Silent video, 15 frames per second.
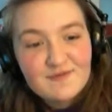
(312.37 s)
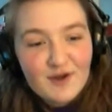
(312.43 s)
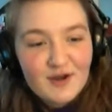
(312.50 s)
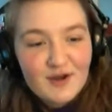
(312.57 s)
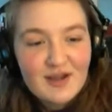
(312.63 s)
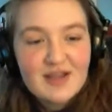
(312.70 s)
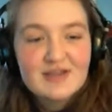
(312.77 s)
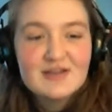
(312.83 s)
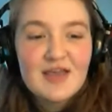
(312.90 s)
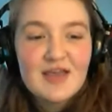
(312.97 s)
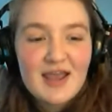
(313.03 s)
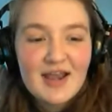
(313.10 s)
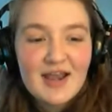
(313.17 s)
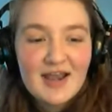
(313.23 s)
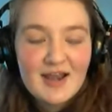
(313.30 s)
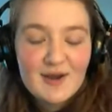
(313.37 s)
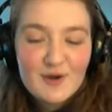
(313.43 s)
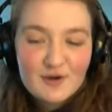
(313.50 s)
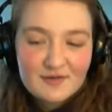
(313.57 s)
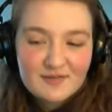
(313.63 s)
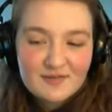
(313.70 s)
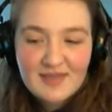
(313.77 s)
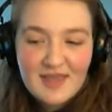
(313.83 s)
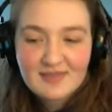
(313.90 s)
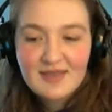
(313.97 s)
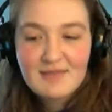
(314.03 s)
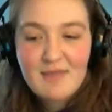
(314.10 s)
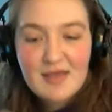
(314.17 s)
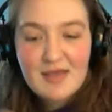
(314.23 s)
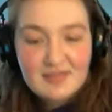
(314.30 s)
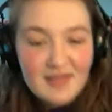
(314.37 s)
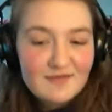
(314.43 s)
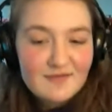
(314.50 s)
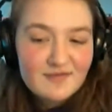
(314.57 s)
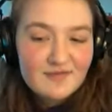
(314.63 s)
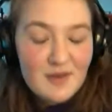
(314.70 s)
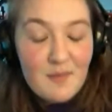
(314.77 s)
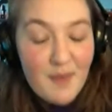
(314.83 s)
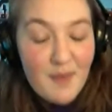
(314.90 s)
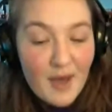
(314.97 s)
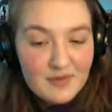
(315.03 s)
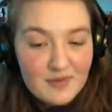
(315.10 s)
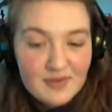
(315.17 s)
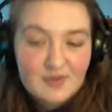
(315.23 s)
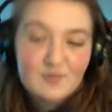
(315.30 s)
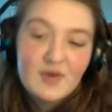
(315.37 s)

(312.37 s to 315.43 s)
for her, and her saying like my life isn't about you.